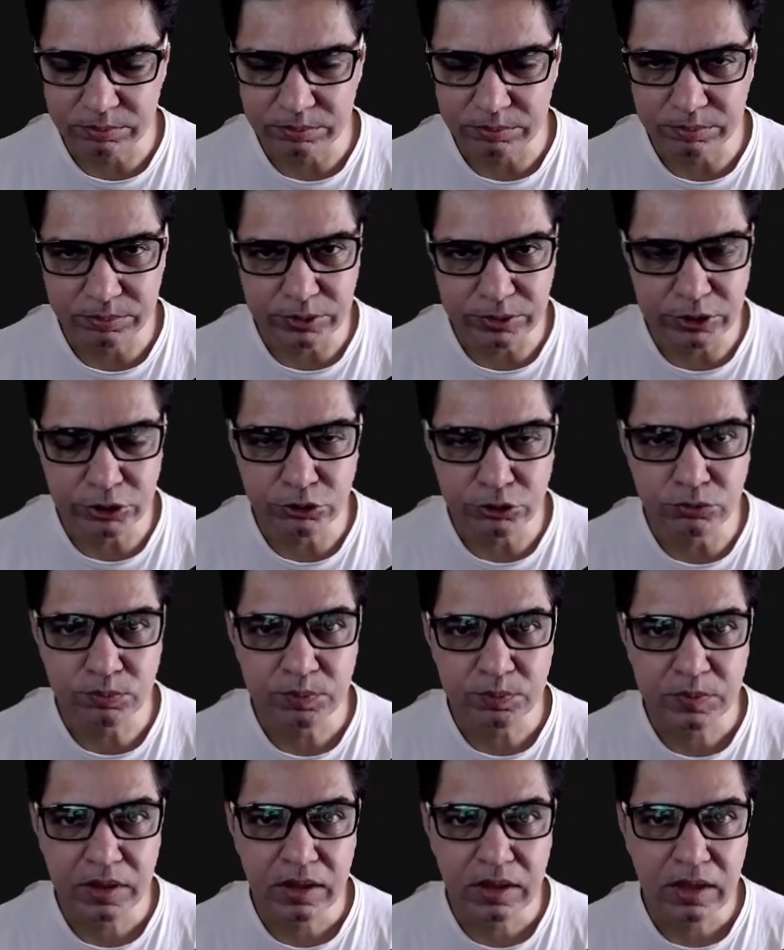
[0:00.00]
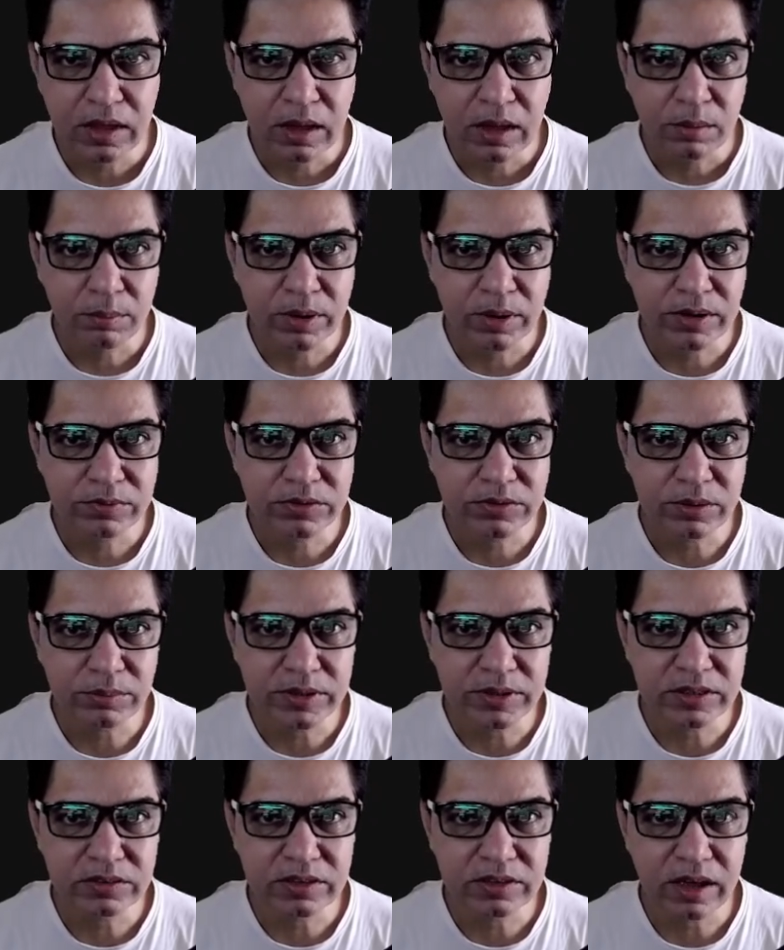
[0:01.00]
issue. But if somebody
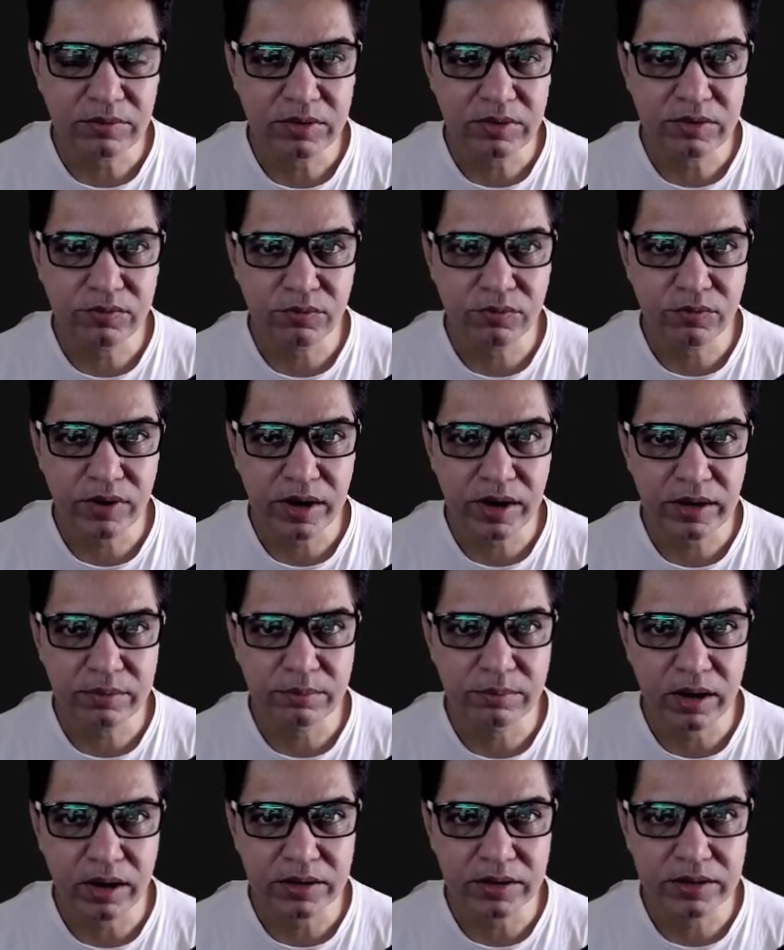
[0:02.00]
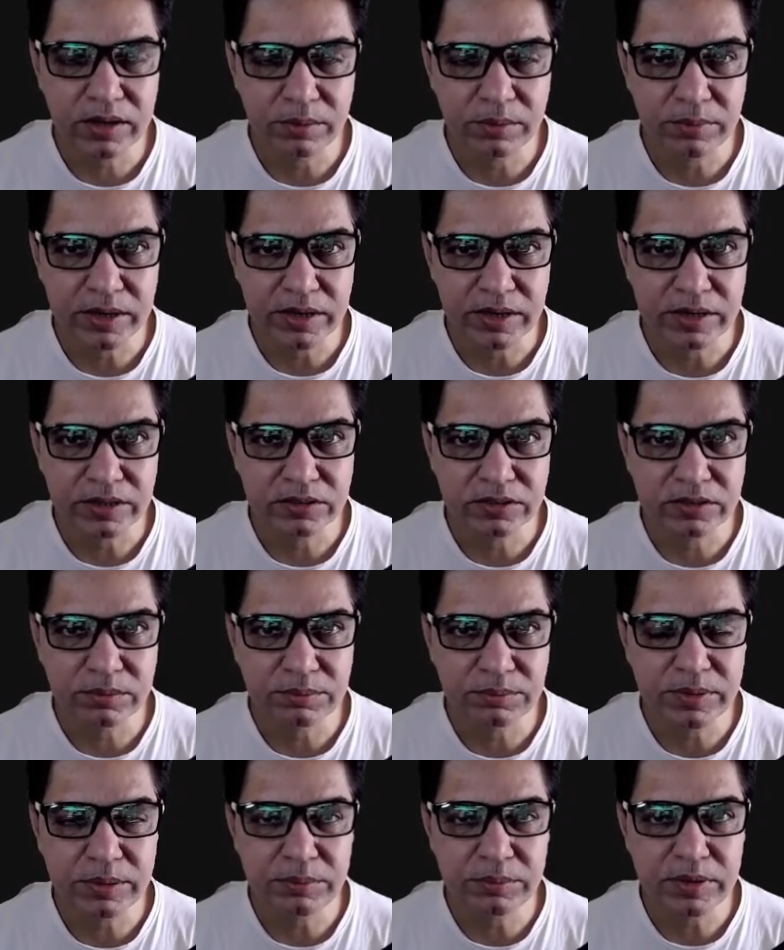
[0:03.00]
is having frank blood coming in, it
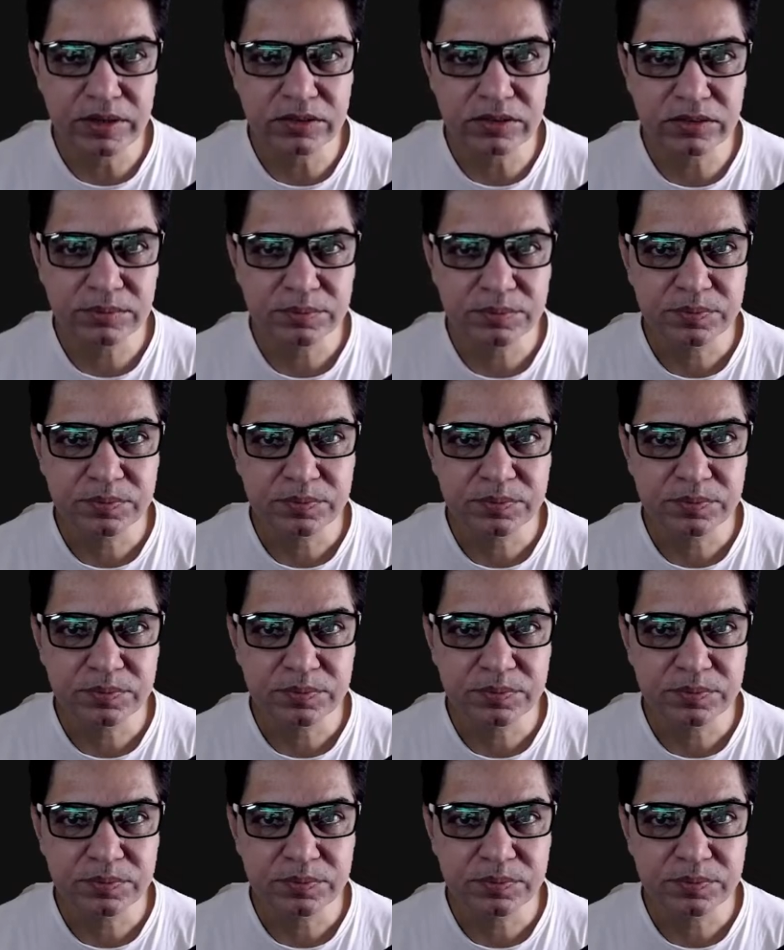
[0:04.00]
simply means